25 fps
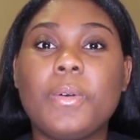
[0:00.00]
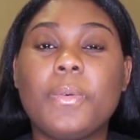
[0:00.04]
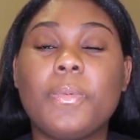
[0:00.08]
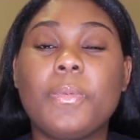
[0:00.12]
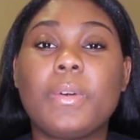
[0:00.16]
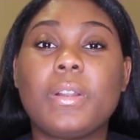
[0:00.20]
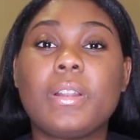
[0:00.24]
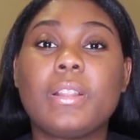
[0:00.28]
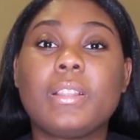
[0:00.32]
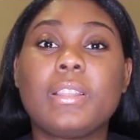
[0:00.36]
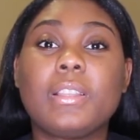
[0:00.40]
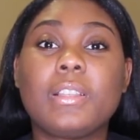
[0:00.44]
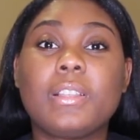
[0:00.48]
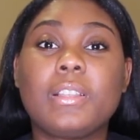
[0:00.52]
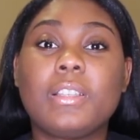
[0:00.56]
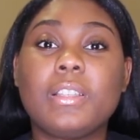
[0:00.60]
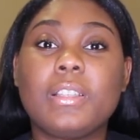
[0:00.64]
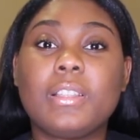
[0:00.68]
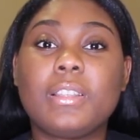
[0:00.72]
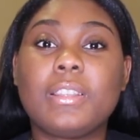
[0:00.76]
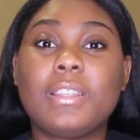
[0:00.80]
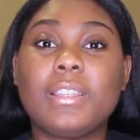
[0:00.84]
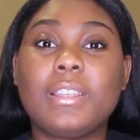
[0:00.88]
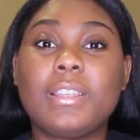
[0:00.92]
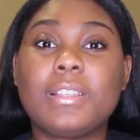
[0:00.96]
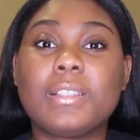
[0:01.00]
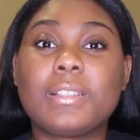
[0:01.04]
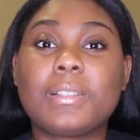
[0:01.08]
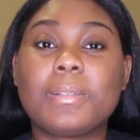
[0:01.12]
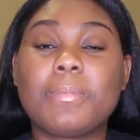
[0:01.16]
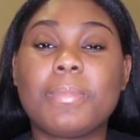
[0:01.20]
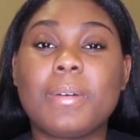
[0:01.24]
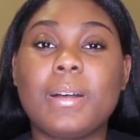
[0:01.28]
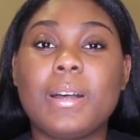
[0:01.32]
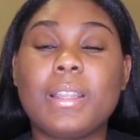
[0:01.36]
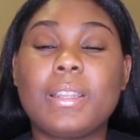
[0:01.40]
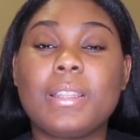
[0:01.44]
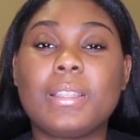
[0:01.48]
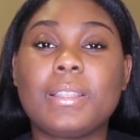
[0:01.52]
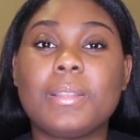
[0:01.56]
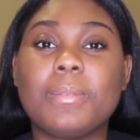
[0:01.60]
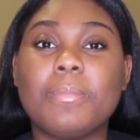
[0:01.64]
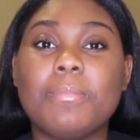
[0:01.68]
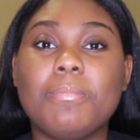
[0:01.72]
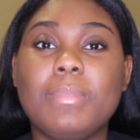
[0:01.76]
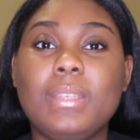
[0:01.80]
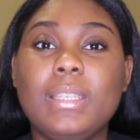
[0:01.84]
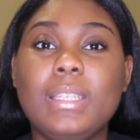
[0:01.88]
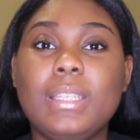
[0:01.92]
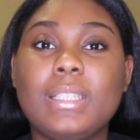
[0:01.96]
one of the good things about it, the
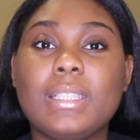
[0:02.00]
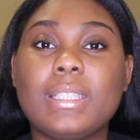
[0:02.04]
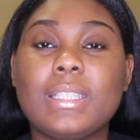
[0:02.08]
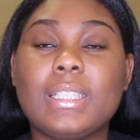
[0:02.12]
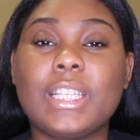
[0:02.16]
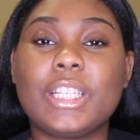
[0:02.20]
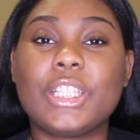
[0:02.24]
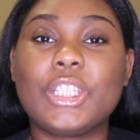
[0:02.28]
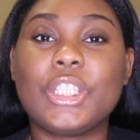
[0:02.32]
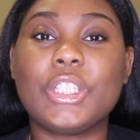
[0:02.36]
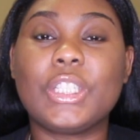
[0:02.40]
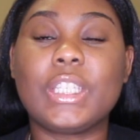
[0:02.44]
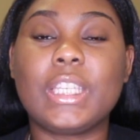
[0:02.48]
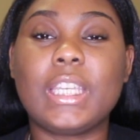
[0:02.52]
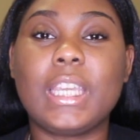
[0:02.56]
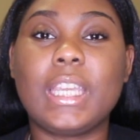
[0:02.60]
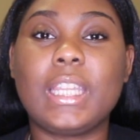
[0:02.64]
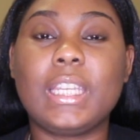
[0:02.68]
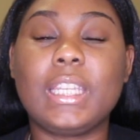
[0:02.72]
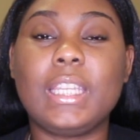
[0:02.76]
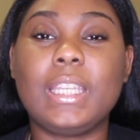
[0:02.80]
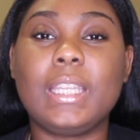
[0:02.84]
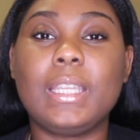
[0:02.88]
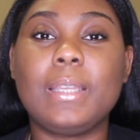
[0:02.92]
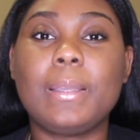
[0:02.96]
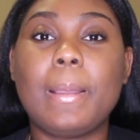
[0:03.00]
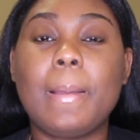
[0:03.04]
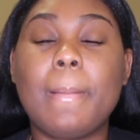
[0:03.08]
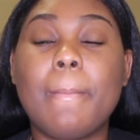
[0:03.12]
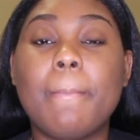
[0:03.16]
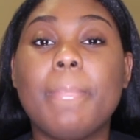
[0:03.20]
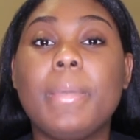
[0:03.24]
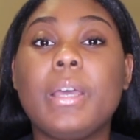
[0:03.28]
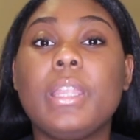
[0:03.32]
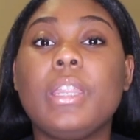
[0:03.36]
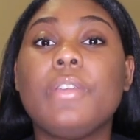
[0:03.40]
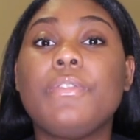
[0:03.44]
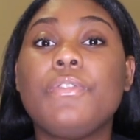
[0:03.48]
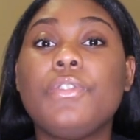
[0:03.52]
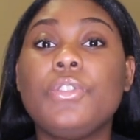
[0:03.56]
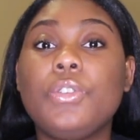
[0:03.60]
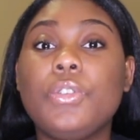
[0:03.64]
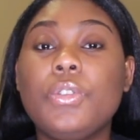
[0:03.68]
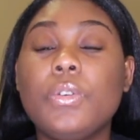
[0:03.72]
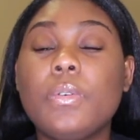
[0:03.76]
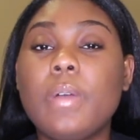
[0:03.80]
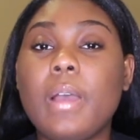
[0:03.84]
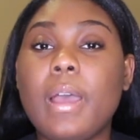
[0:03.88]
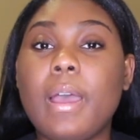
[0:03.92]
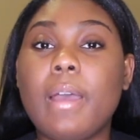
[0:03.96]
meats that you can't eat, but if you
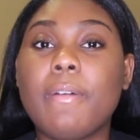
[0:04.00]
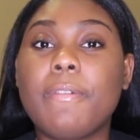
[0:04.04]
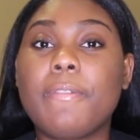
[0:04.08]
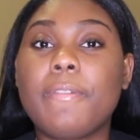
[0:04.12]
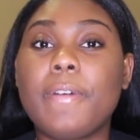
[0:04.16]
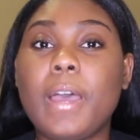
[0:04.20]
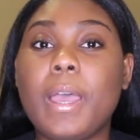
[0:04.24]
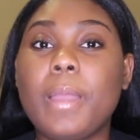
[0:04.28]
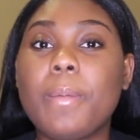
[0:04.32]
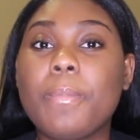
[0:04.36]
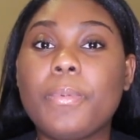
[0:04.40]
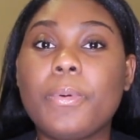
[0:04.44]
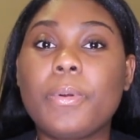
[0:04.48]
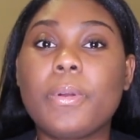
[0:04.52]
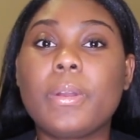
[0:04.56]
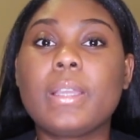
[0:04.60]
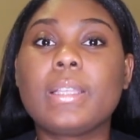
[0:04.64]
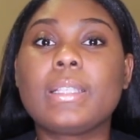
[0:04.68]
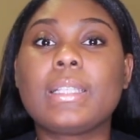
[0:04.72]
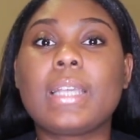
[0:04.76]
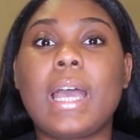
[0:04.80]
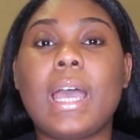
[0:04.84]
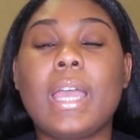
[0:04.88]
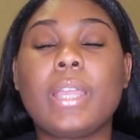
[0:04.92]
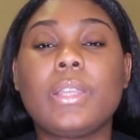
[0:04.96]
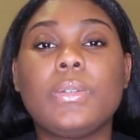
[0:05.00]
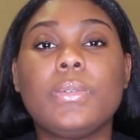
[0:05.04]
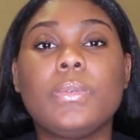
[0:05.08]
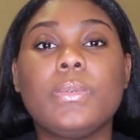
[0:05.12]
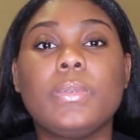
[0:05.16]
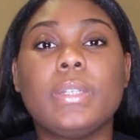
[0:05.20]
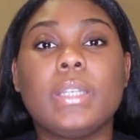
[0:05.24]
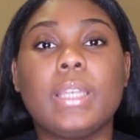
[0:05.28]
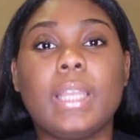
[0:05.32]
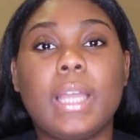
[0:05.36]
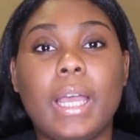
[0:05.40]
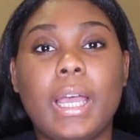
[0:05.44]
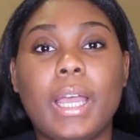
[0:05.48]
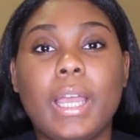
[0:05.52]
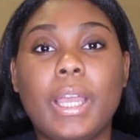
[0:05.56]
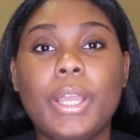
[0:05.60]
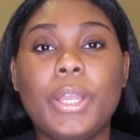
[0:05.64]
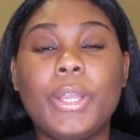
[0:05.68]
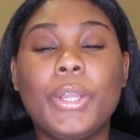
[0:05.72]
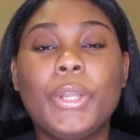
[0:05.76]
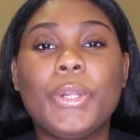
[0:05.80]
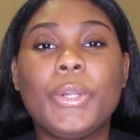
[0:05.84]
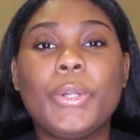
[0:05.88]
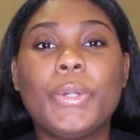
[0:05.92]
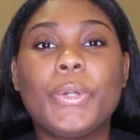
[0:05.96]
do have fibroids, I do
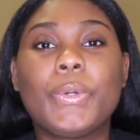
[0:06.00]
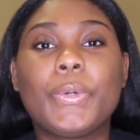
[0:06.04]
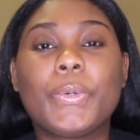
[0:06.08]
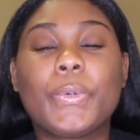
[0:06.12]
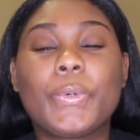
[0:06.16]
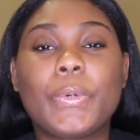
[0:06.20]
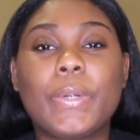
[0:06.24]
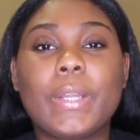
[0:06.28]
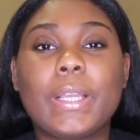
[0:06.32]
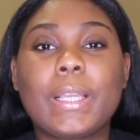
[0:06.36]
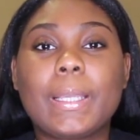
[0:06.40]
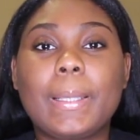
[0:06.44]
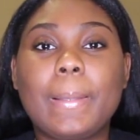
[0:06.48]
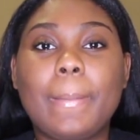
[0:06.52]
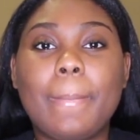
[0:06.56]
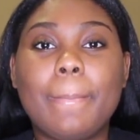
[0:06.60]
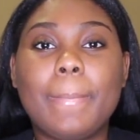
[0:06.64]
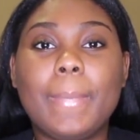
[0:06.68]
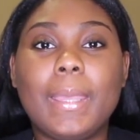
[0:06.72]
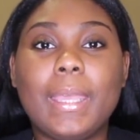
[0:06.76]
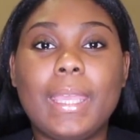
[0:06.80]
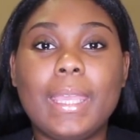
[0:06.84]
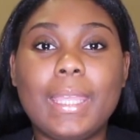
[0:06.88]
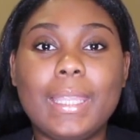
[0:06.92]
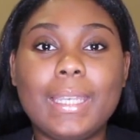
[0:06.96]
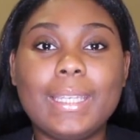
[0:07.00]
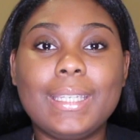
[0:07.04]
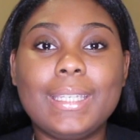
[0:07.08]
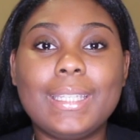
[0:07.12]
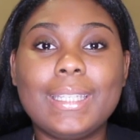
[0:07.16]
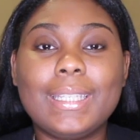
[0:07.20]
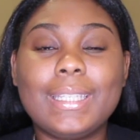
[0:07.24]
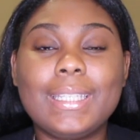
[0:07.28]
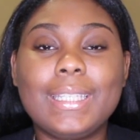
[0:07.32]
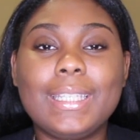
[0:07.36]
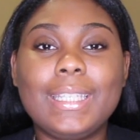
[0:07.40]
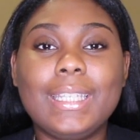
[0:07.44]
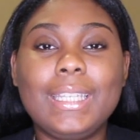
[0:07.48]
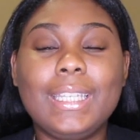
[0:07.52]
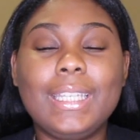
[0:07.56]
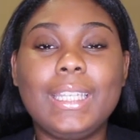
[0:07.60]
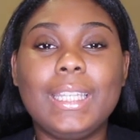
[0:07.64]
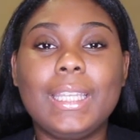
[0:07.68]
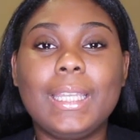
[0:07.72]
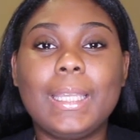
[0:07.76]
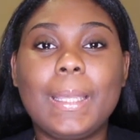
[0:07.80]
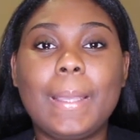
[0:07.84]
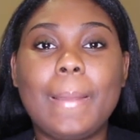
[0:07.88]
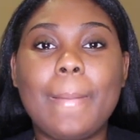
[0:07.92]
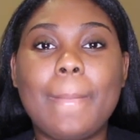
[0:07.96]
not recommend
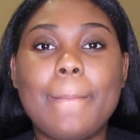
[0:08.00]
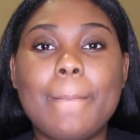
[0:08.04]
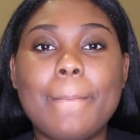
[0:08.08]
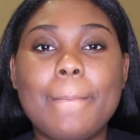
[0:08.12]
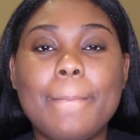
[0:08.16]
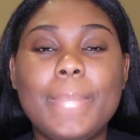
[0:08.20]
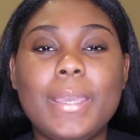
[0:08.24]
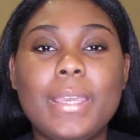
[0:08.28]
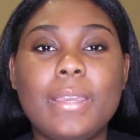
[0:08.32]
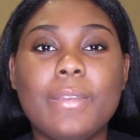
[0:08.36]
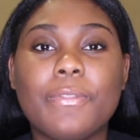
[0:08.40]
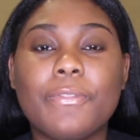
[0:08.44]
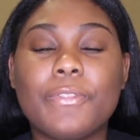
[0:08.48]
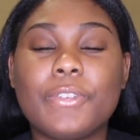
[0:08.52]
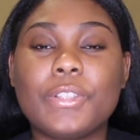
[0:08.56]
eating beef.